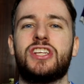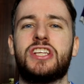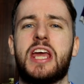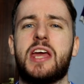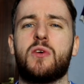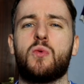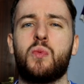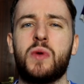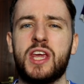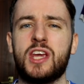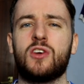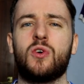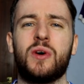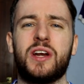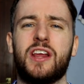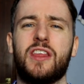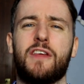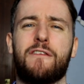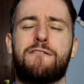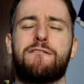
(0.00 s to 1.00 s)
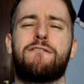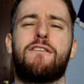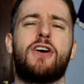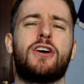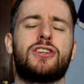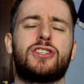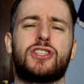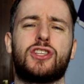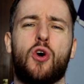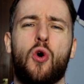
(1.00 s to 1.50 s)
yet we go into the
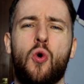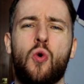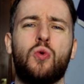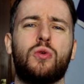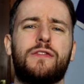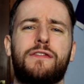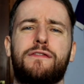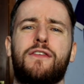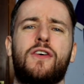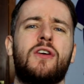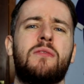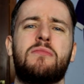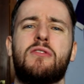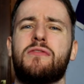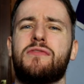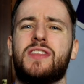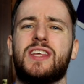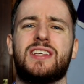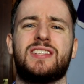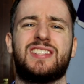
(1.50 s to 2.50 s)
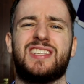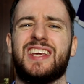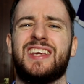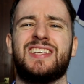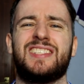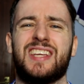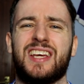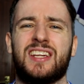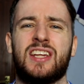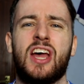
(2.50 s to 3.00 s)
first old firm of the
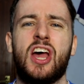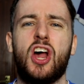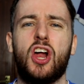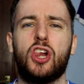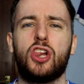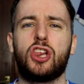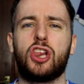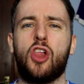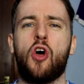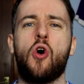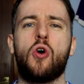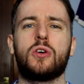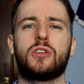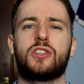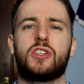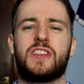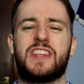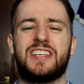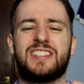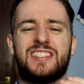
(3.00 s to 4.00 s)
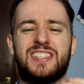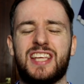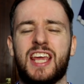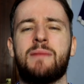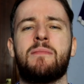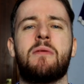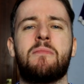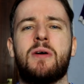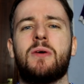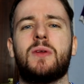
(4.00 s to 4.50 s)
season locked the
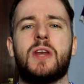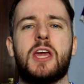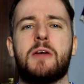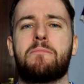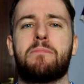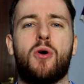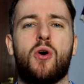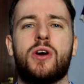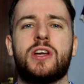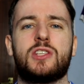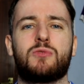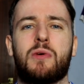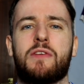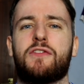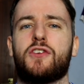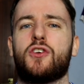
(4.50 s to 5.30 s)
same amount of points with